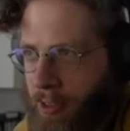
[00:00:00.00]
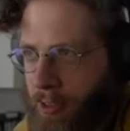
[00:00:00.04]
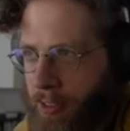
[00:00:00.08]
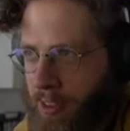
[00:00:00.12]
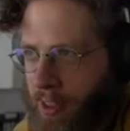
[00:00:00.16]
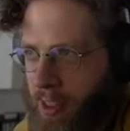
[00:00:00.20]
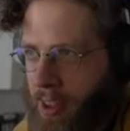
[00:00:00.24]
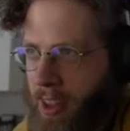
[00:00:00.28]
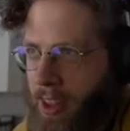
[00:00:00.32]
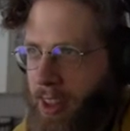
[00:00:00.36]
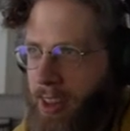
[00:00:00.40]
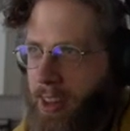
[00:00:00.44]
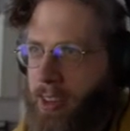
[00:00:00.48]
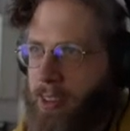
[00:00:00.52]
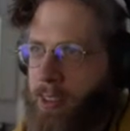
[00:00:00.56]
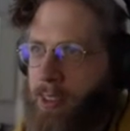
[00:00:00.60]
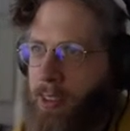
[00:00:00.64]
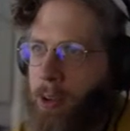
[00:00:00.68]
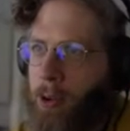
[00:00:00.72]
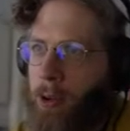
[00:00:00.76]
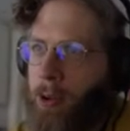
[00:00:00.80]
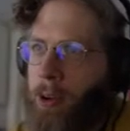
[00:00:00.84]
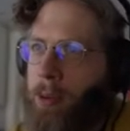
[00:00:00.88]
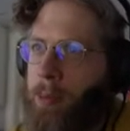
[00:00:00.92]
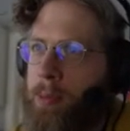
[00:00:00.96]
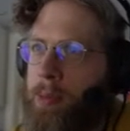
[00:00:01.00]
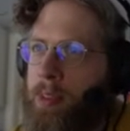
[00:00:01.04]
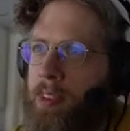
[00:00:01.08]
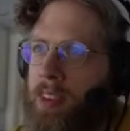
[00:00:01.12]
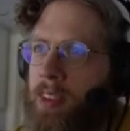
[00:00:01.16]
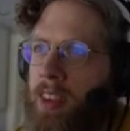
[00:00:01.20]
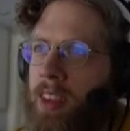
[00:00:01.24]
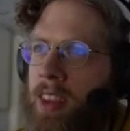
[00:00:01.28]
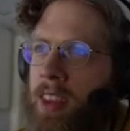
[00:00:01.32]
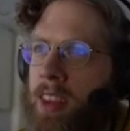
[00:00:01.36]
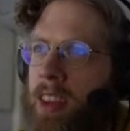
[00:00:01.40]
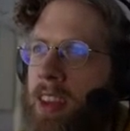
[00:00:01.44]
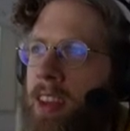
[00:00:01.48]
still on his corpse.
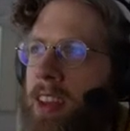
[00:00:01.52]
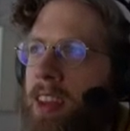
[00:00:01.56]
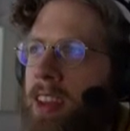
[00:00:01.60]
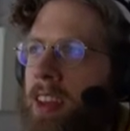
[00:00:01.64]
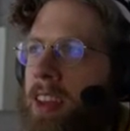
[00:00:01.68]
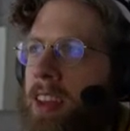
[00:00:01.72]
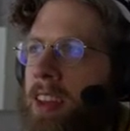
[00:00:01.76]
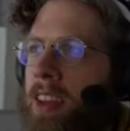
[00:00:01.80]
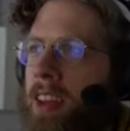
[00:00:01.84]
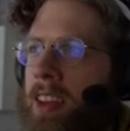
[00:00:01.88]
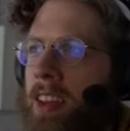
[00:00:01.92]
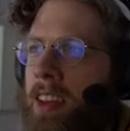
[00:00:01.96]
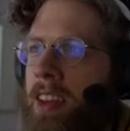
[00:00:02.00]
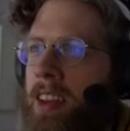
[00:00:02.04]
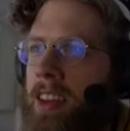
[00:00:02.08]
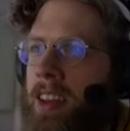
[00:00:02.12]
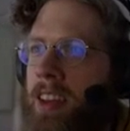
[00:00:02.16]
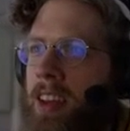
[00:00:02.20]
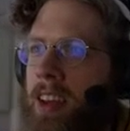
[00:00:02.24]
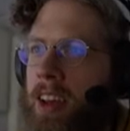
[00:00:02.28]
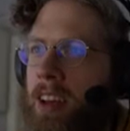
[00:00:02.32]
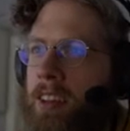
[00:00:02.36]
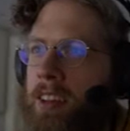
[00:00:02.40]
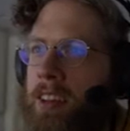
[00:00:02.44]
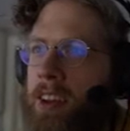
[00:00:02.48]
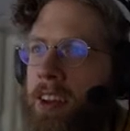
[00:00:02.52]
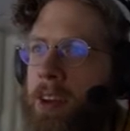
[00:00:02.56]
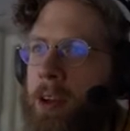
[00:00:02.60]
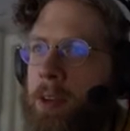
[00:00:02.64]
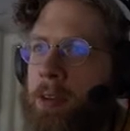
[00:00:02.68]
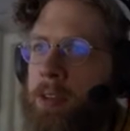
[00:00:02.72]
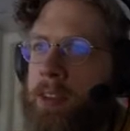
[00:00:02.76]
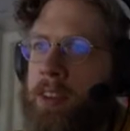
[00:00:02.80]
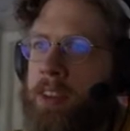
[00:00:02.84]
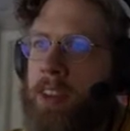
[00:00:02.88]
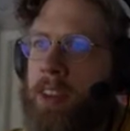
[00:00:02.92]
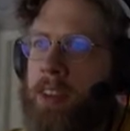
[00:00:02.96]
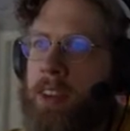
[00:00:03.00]
Uh, the
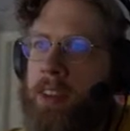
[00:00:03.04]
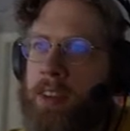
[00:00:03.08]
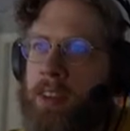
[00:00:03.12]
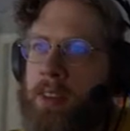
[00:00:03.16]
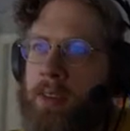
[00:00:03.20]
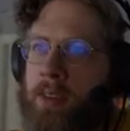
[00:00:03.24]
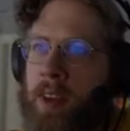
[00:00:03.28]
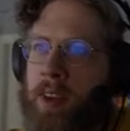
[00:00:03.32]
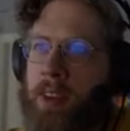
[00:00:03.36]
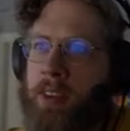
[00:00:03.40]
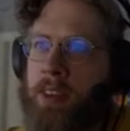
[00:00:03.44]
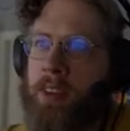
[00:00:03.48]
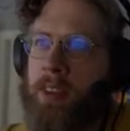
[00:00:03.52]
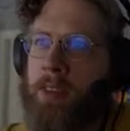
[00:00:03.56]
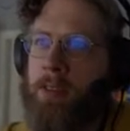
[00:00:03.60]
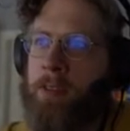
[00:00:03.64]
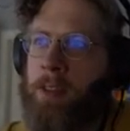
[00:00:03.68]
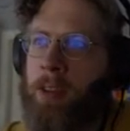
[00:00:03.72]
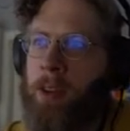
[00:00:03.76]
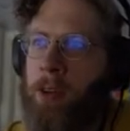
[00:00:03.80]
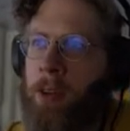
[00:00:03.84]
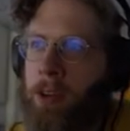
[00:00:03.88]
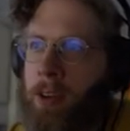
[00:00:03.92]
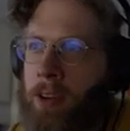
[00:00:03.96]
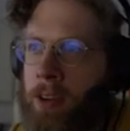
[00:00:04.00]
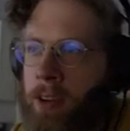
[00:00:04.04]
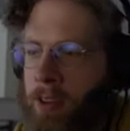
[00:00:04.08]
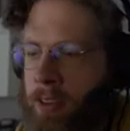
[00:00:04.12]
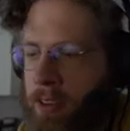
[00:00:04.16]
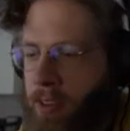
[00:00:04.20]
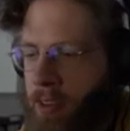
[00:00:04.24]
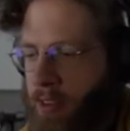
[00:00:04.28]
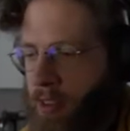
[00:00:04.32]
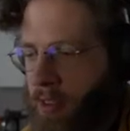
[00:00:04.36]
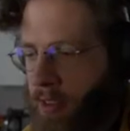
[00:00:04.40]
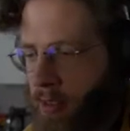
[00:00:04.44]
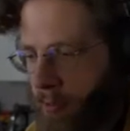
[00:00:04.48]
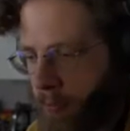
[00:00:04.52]
note says, "Fix the
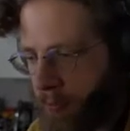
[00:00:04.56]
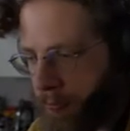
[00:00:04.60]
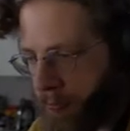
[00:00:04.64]
floors."